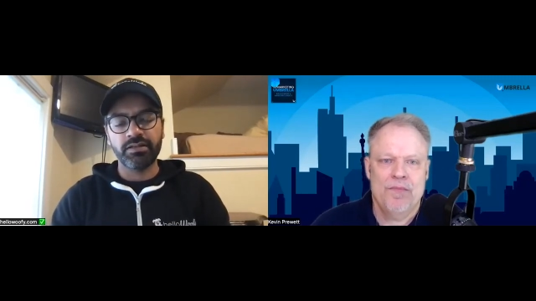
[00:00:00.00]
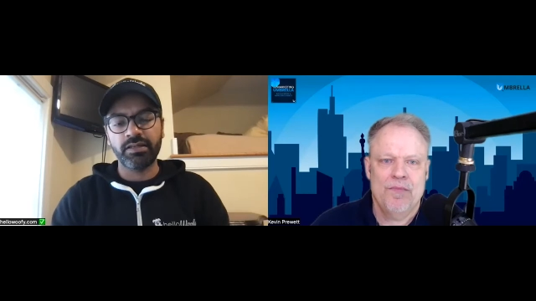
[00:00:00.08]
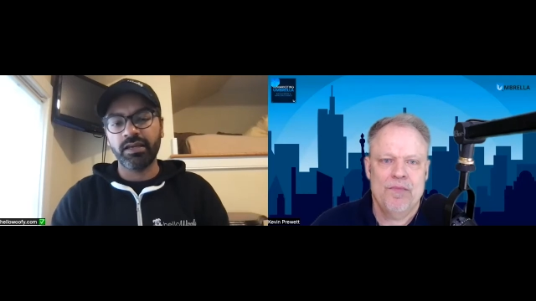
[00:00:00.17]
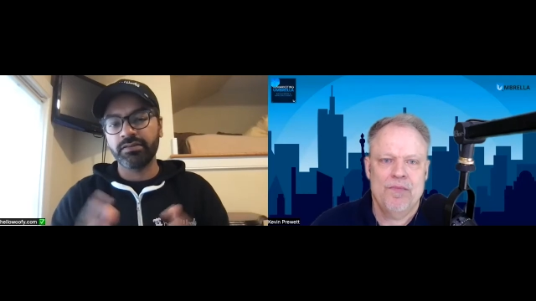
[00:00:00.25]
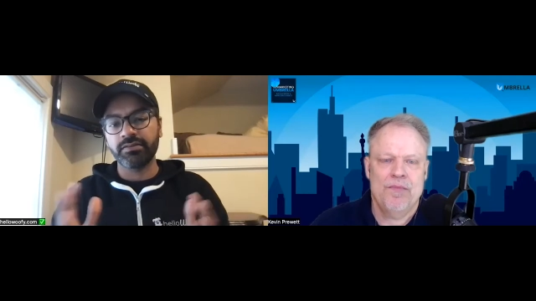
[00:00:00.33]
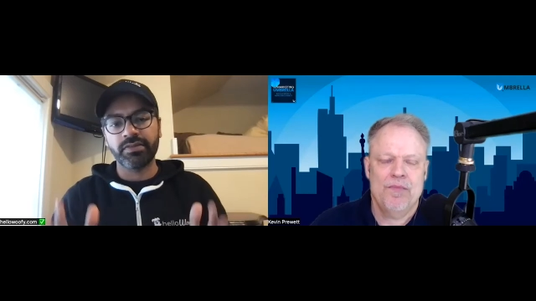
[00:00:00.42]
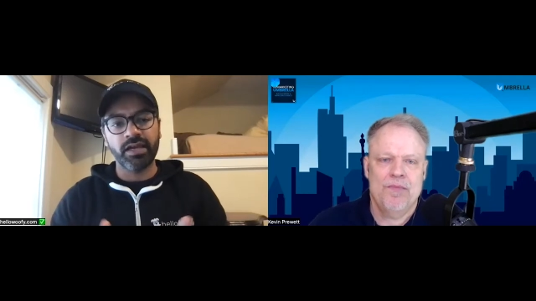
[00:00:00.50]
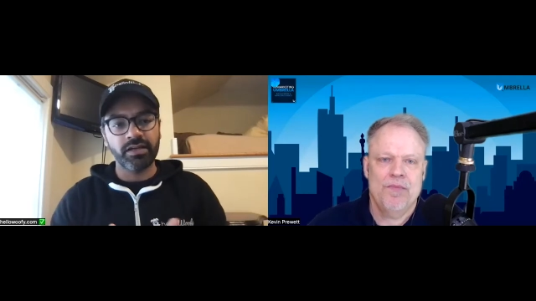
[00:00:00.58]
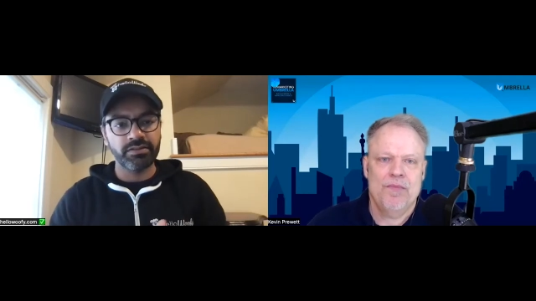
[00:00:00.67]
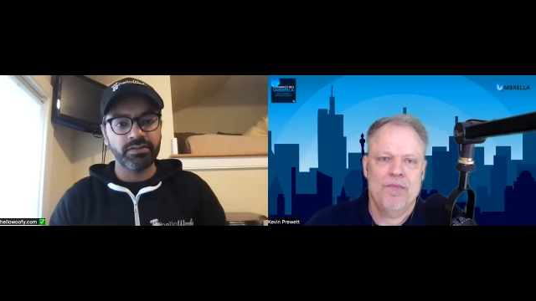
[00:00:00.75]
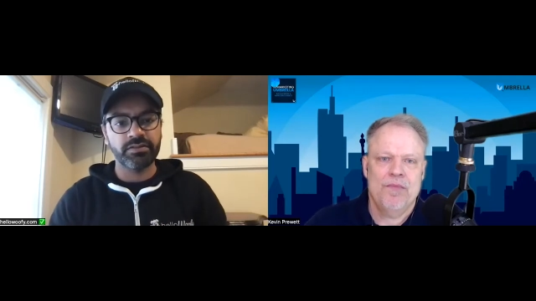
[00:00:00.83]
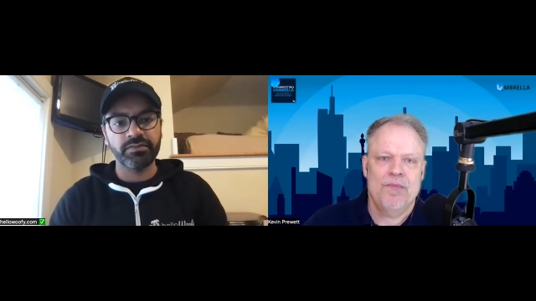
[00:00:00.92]
Speaker 1: tens of
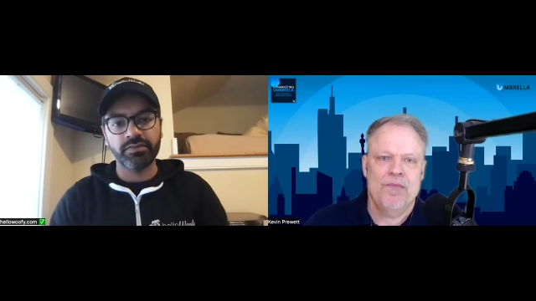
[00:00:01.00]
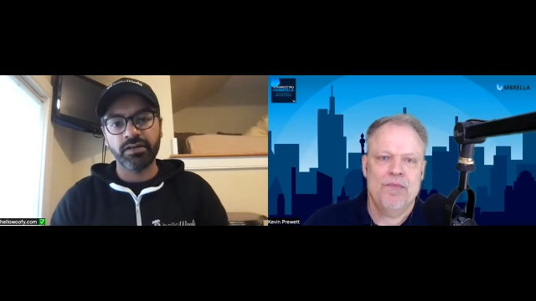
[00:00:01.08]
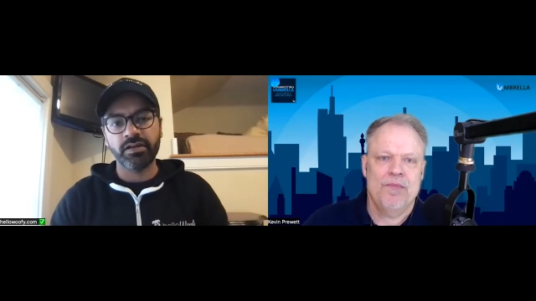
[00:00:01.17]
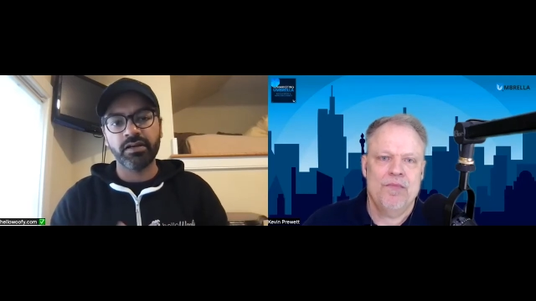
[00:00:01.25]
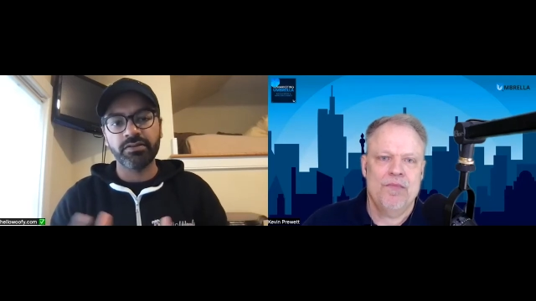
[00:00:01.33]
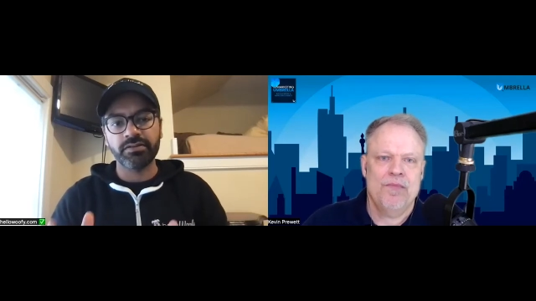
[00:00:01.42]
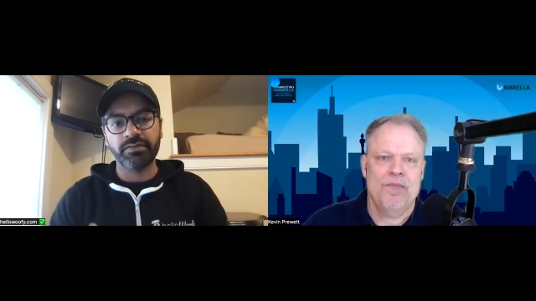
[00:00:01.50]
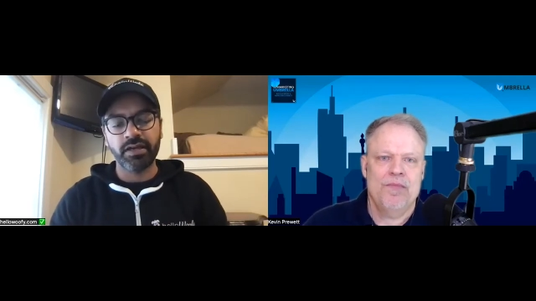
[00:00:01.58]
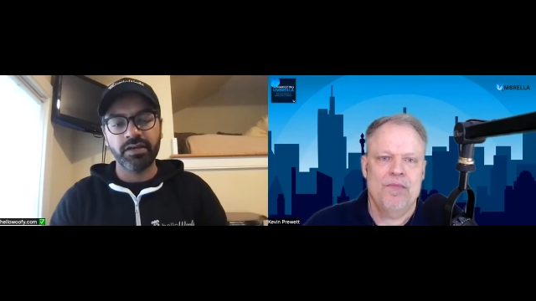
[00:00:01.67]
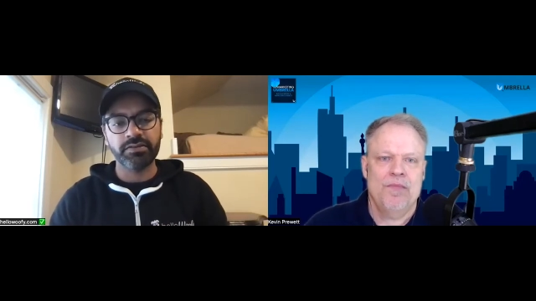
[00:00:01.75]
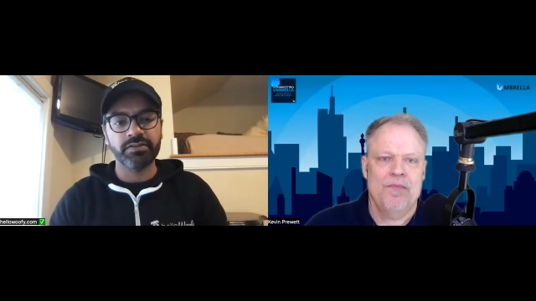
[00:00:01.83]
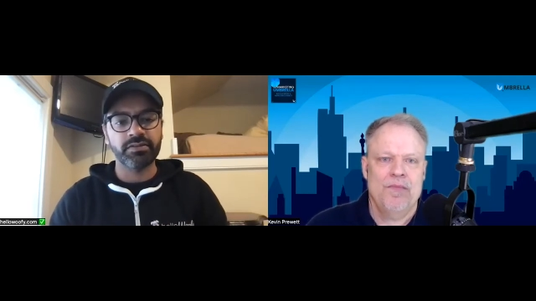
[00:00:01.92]
thousands, if not hundreds of
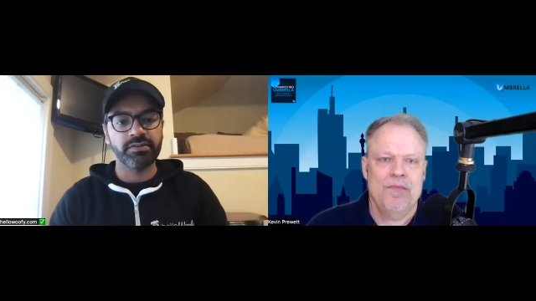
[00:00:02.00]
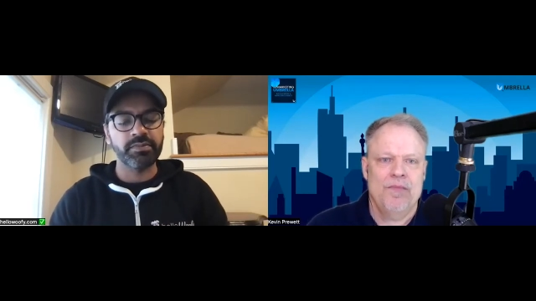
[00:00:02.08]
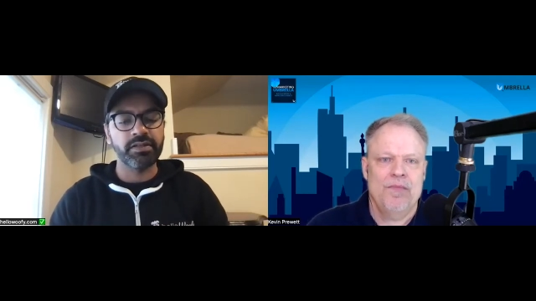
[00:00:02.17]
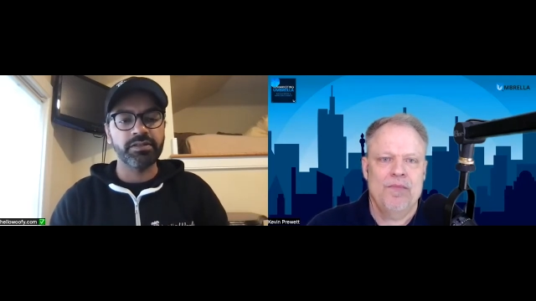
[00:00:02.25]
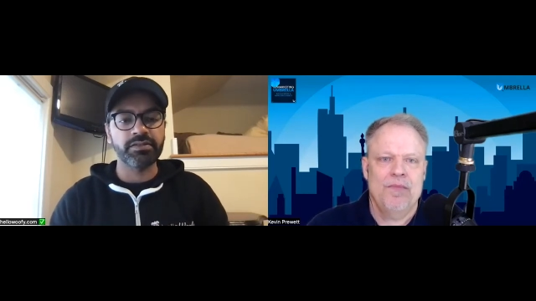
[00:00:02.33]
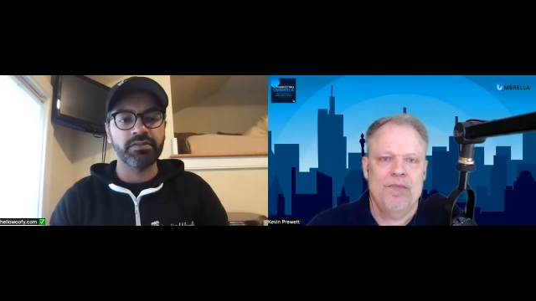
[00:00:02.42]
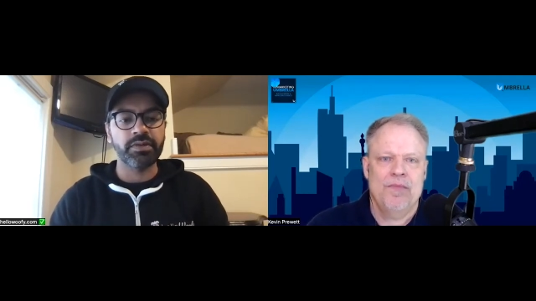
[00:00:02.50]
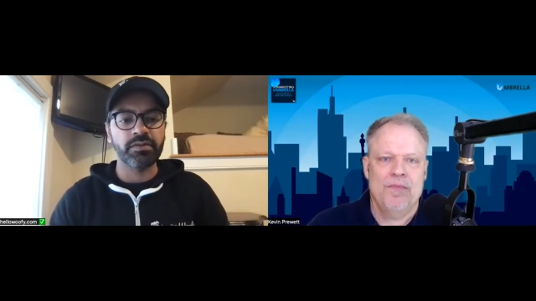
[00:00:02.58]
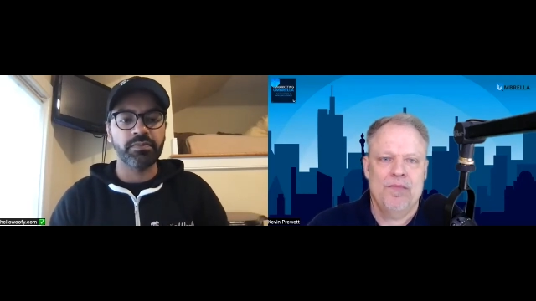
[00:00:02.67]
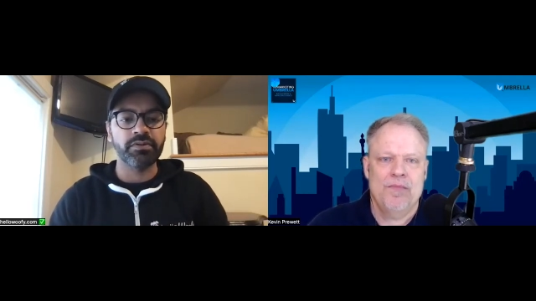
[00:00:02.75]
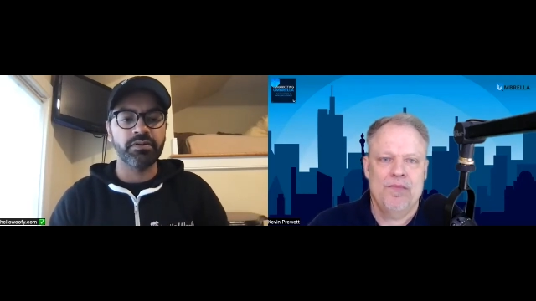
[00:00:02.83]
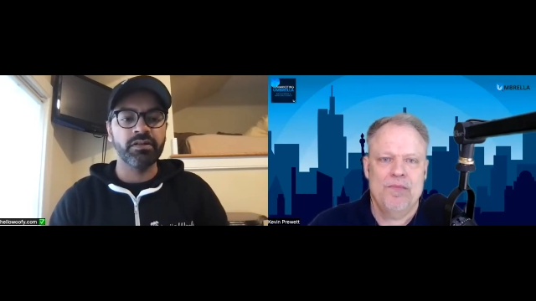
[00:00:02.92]
thousands and millions of
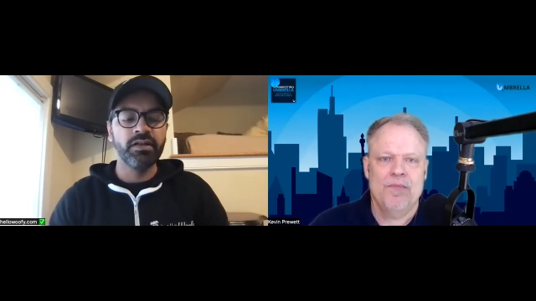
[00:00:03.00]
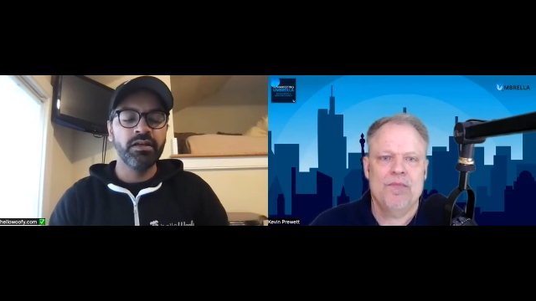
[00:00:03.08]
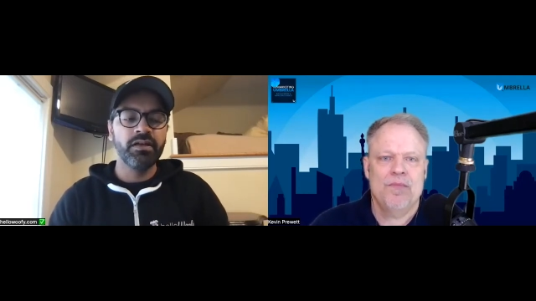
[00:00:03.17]
people